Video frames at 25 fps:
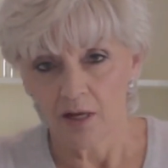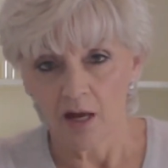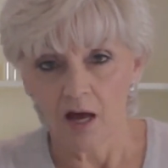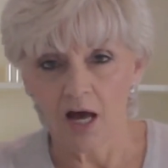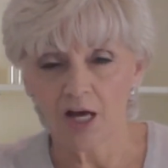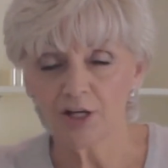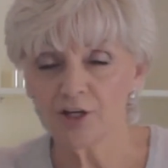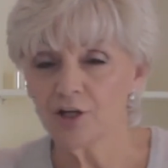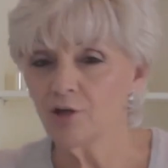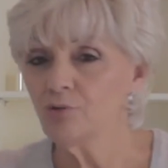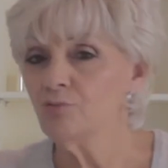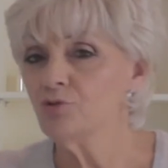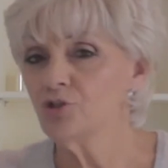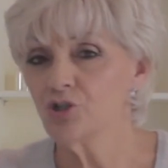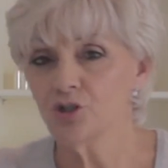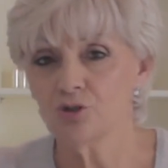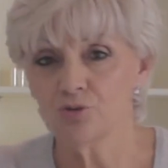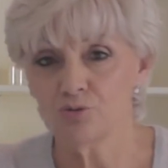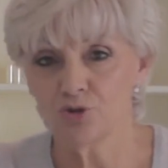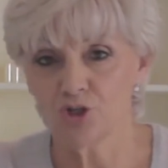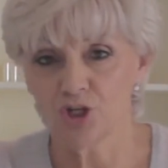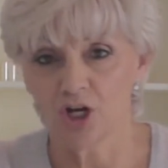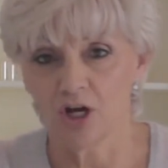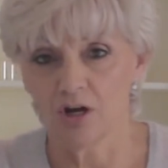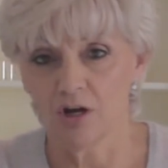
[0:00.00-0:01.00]
I don't do
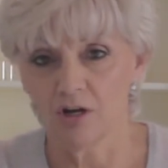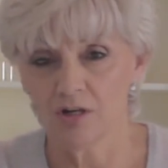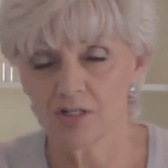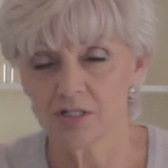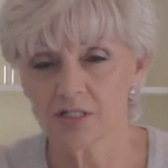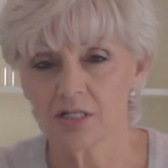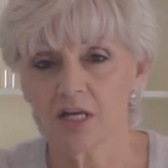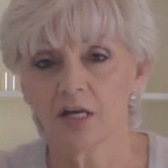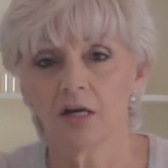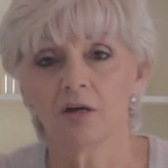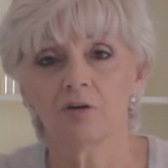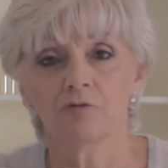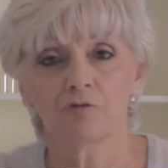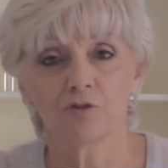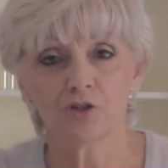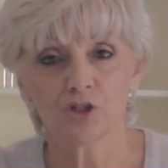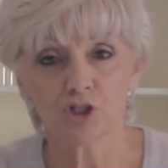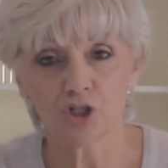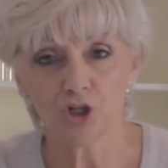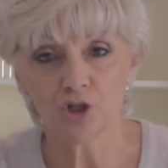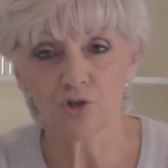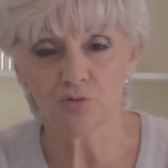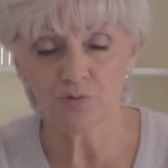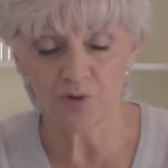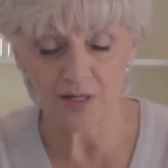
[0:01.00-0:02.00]
jars for
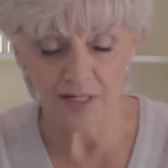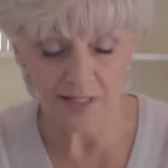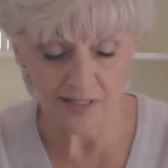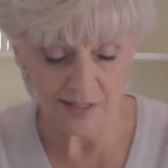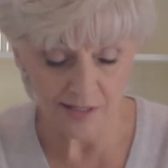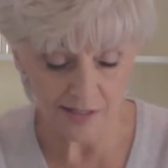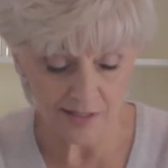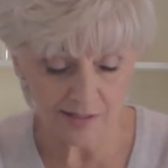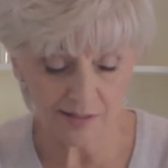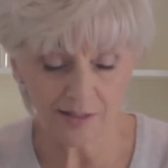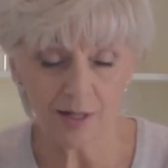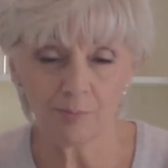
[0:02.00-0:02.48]
two reasons.